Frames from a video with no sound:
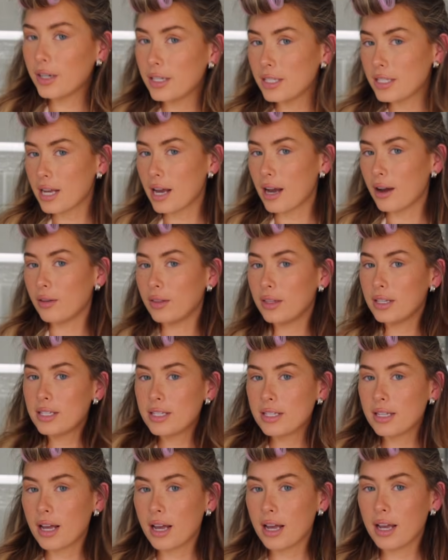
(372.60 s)
is how this
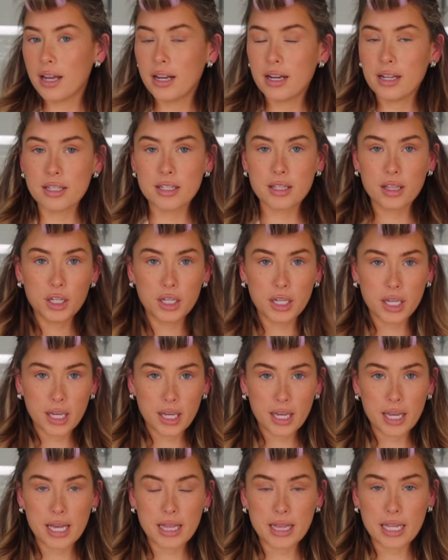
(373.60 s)
side is
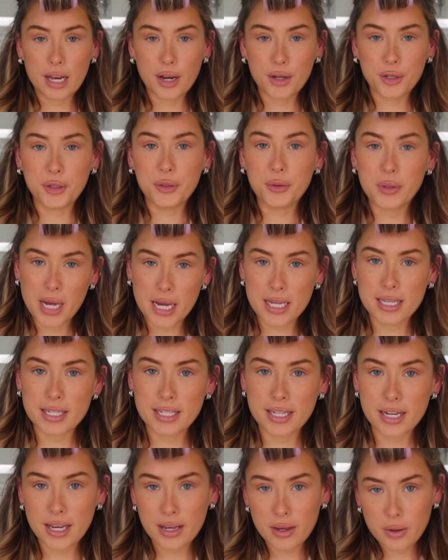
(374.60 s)
looking, and then you
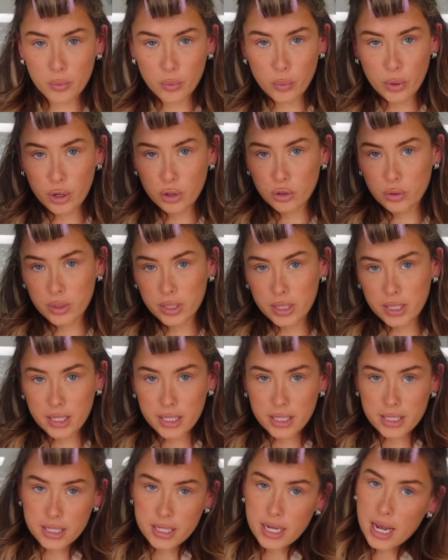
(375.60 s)
guessed it, we are doing the
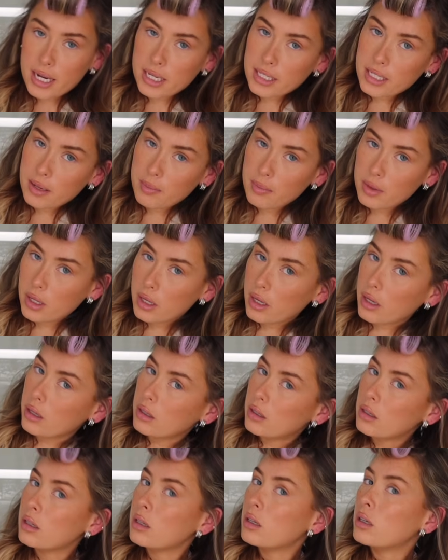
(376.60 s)
exact same
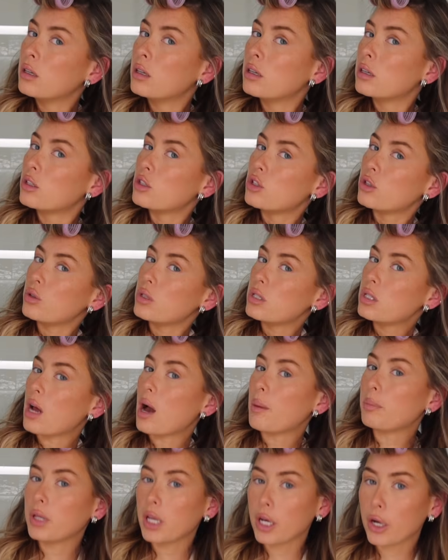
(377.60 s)
thing to this
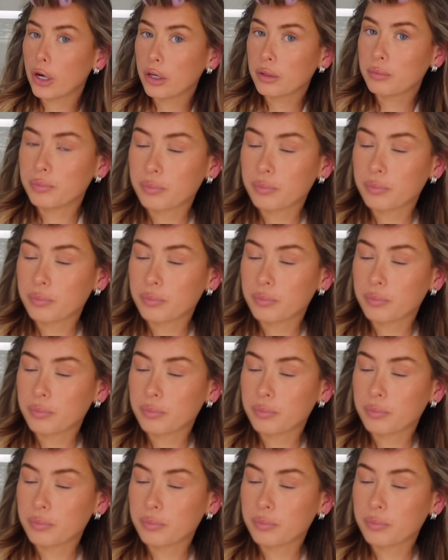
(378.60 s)
top layer.